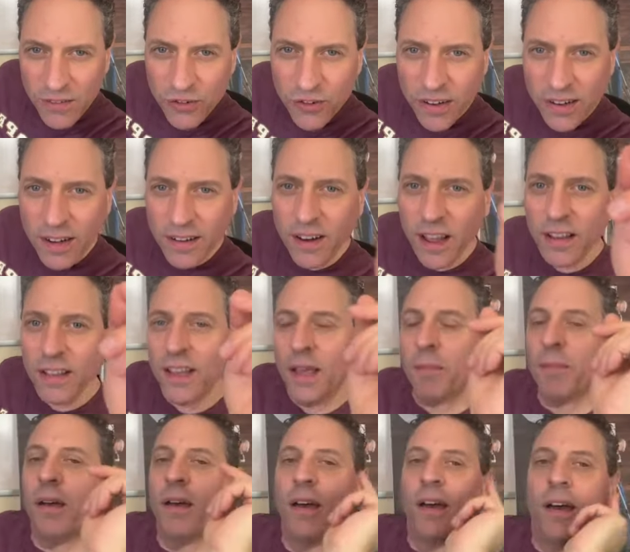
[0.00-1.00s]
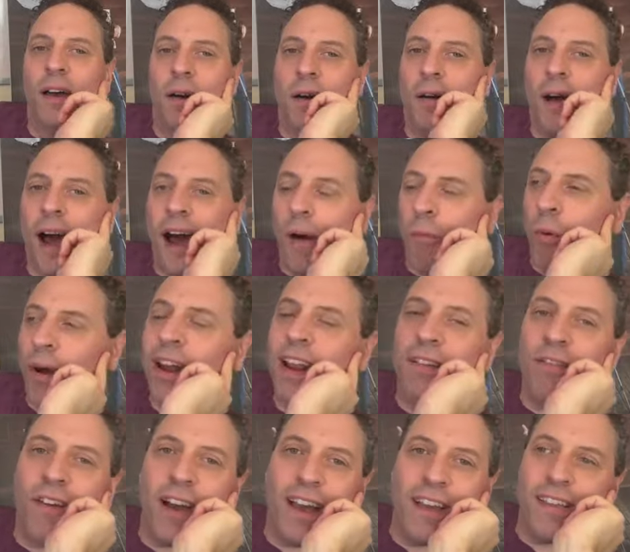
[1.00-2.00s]
Gina Dunlap. What
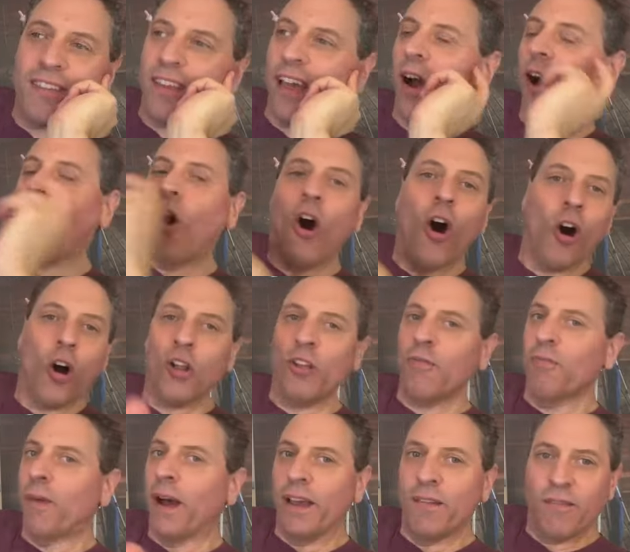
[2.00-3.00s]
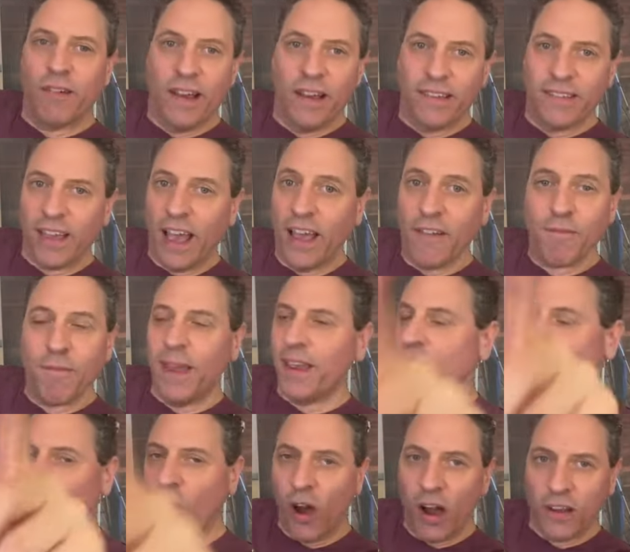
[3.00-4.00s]
advice? All of my advice. I've
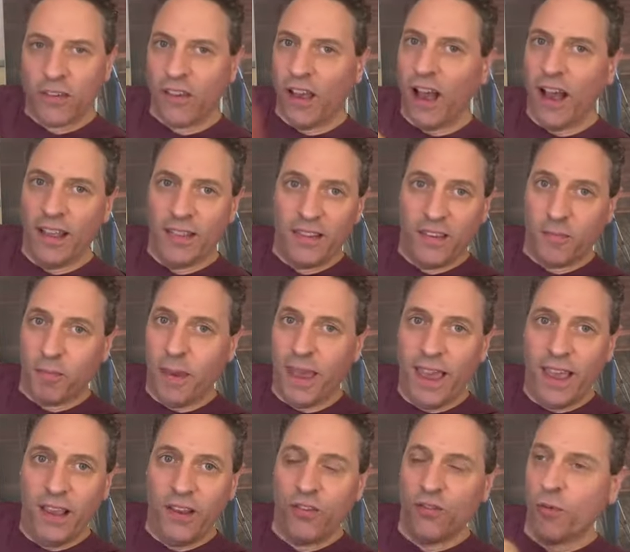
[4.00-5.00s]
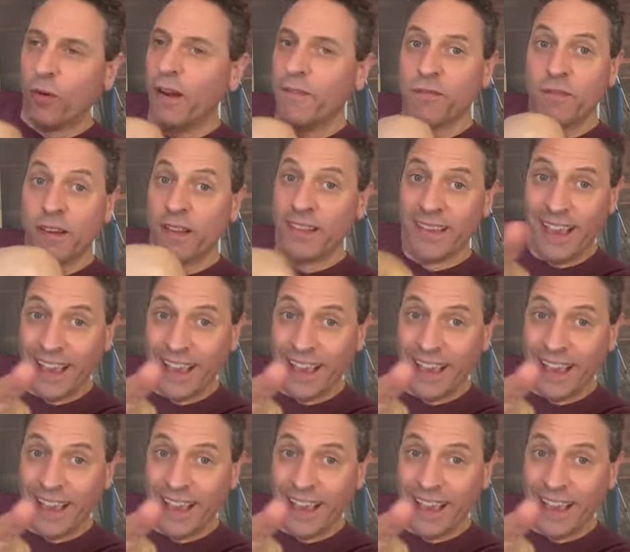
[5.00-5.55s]
made talks on this page where I've